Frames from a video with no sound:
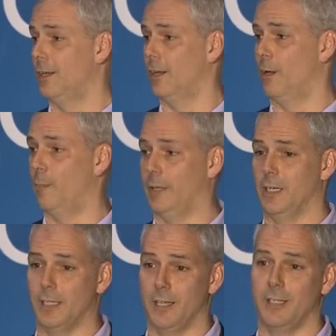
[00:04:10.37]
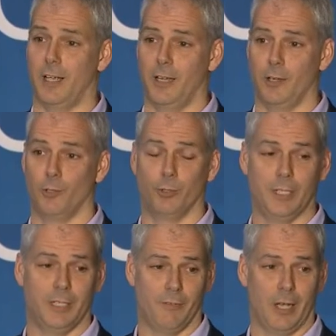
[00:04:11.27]
uh Petasense
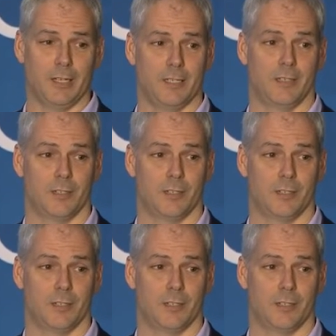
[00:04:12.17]
IoT device.